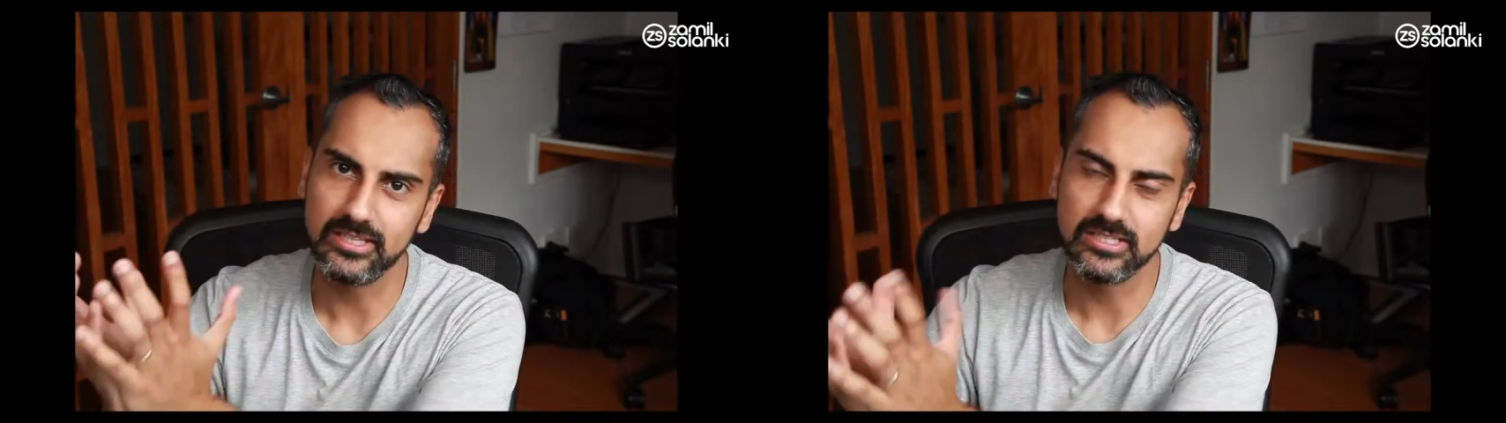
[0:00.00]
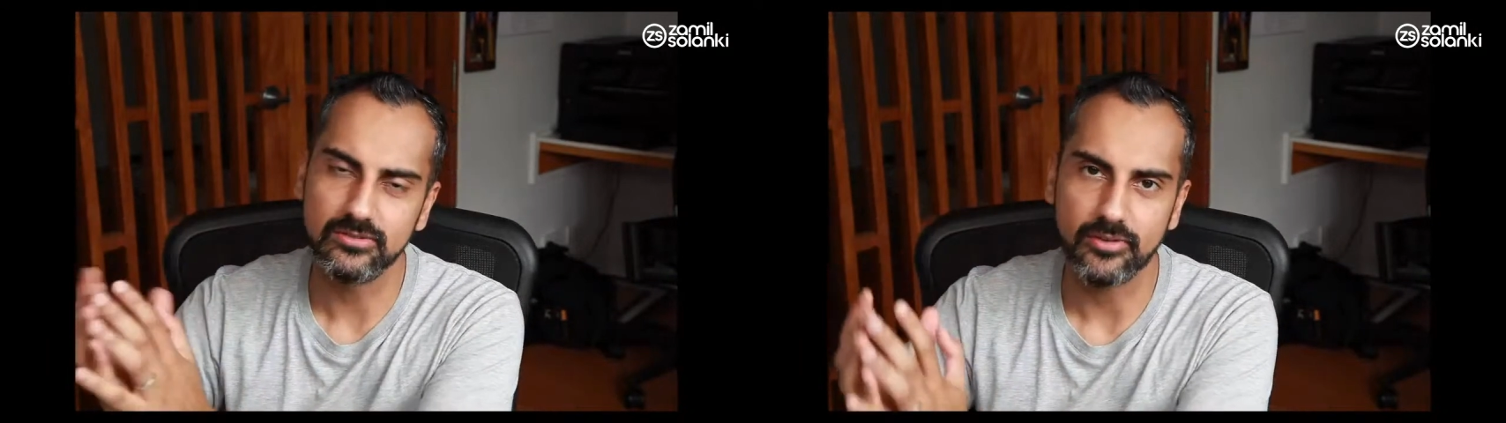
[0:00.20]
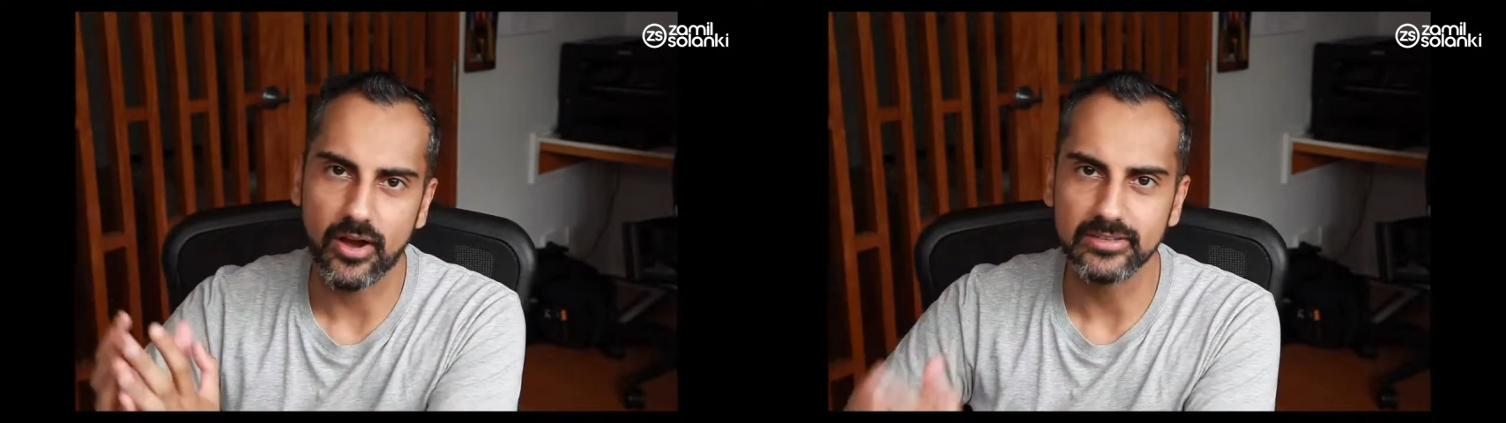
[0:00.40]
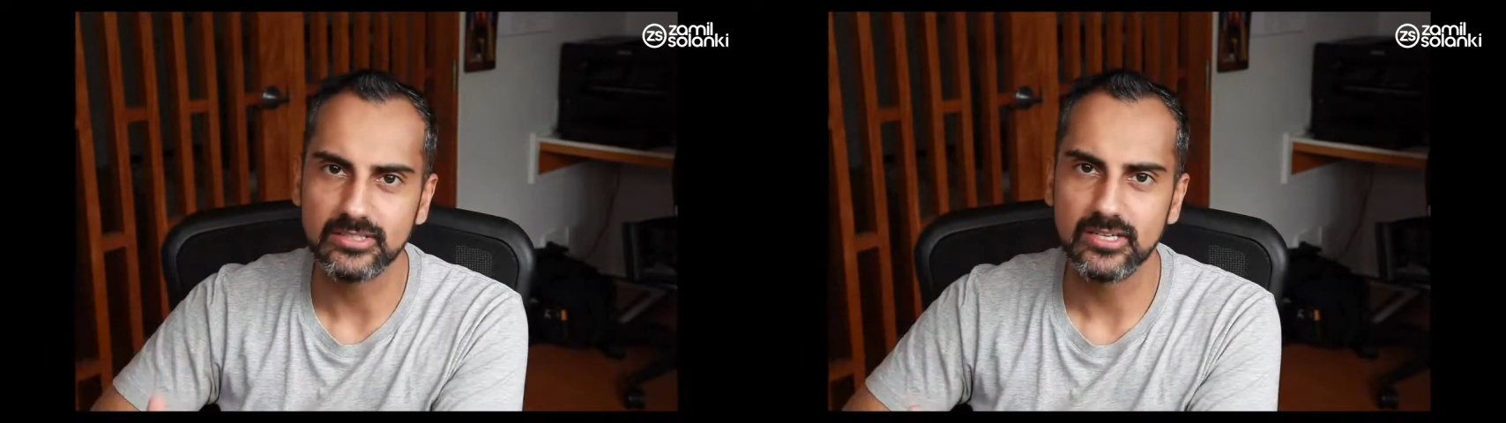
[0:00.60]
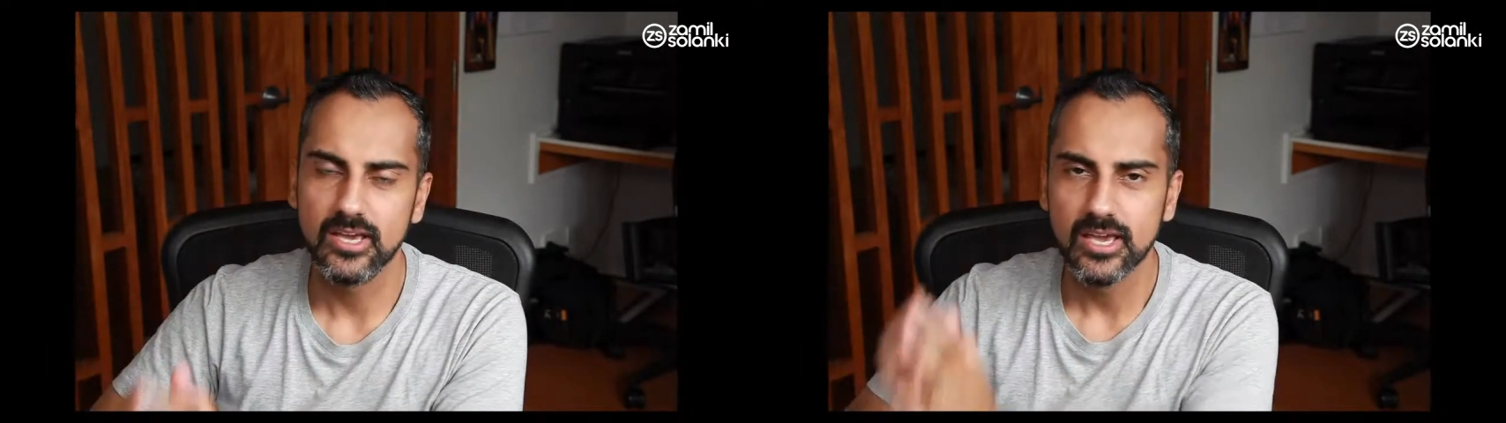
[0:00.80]
defined
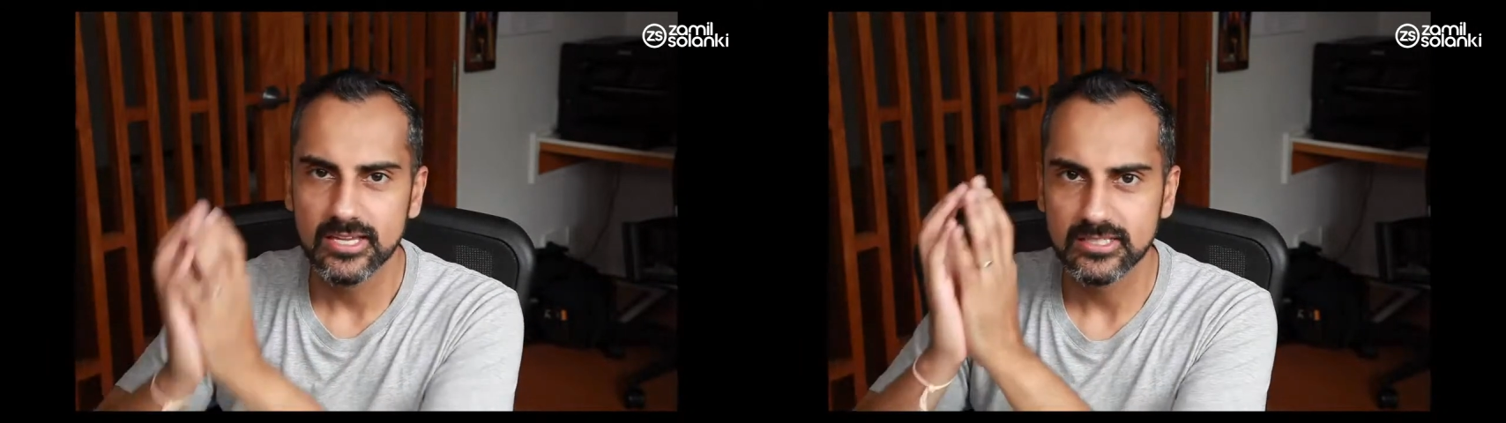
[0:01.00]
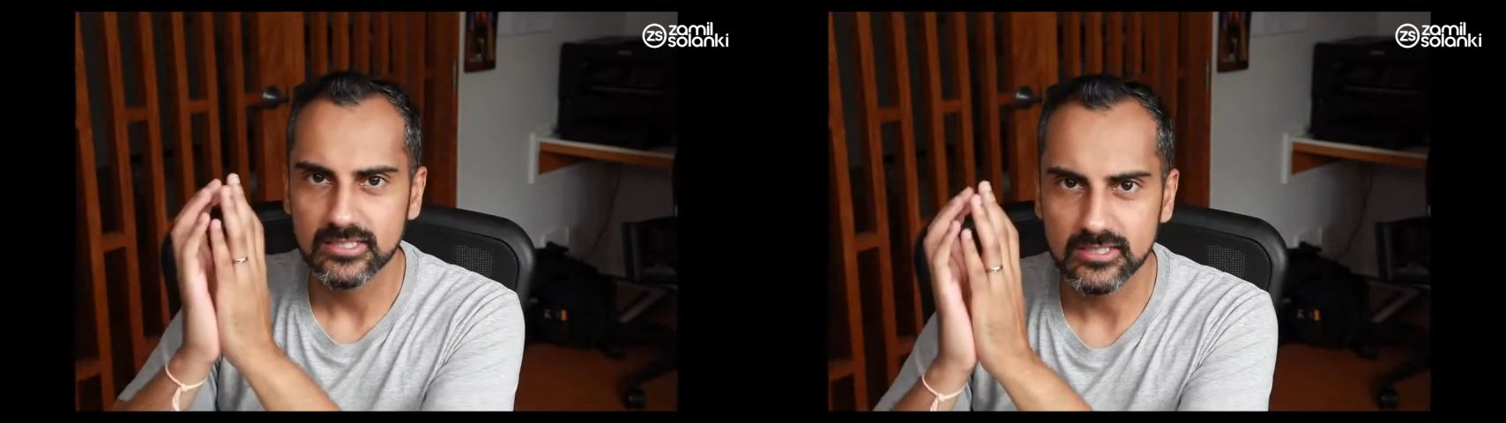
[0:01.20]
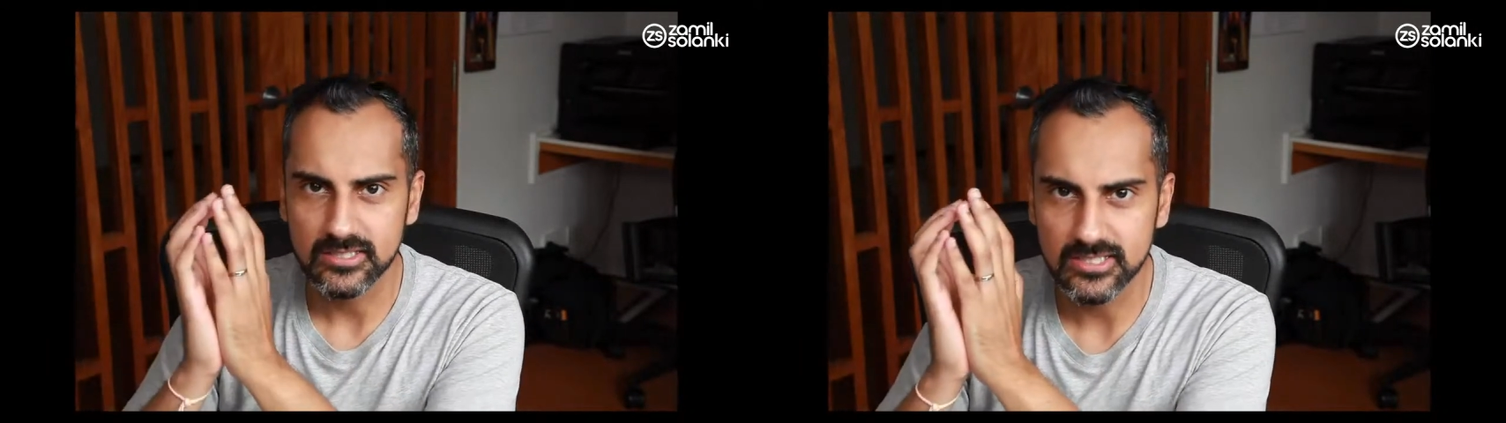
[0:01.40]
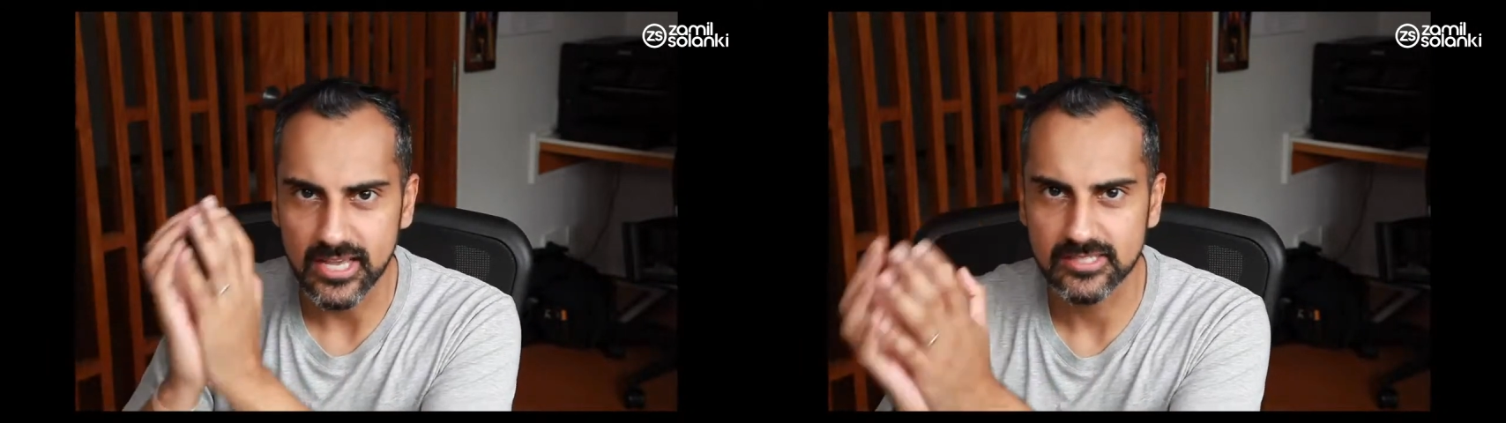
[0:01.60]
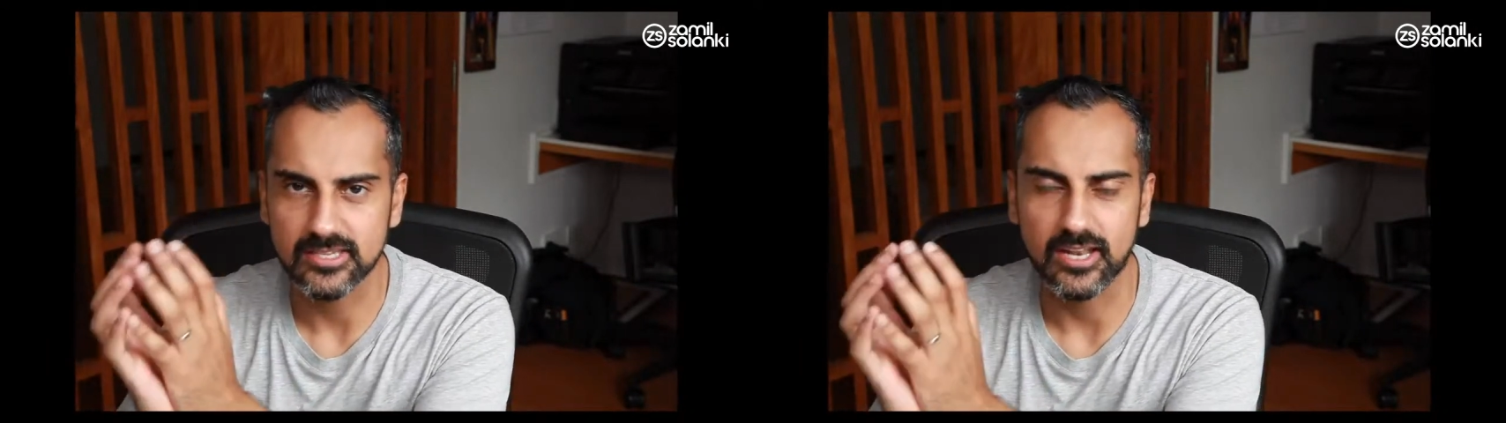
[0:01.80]

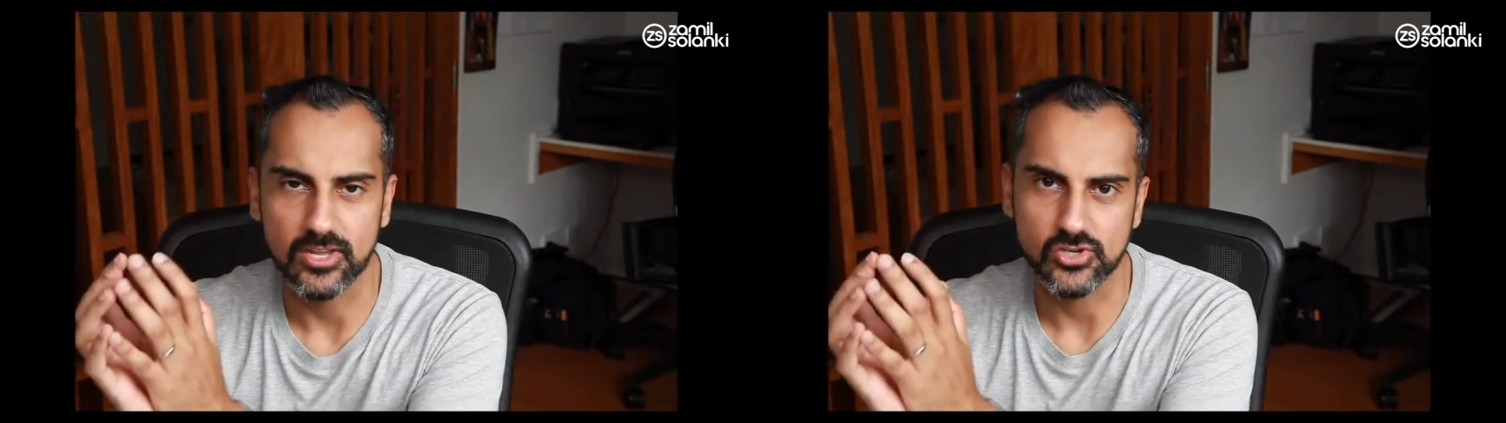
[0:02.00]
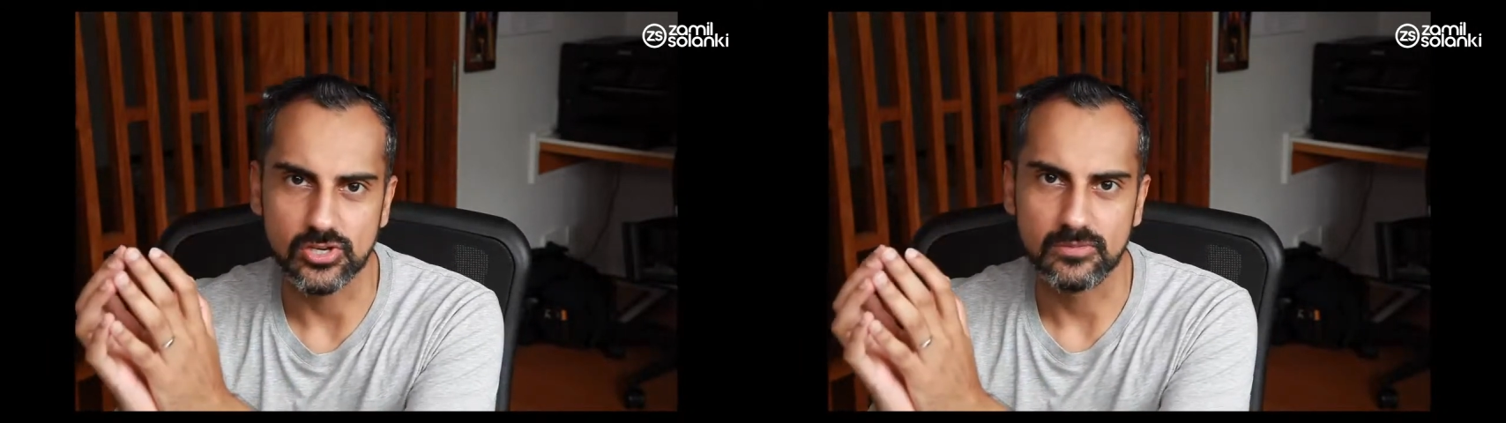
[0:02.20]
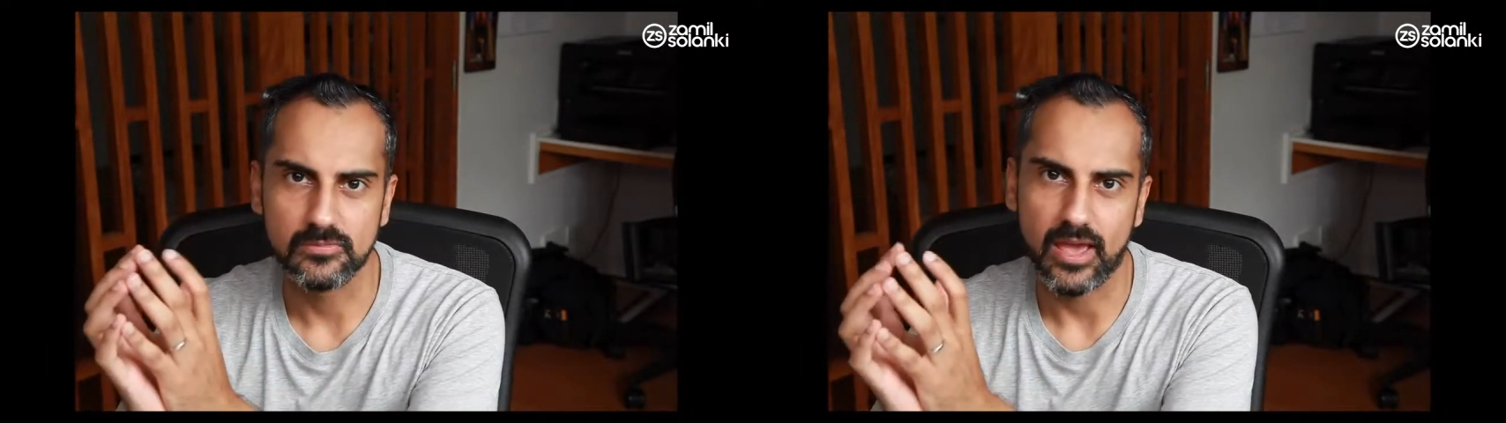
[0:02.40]
destination.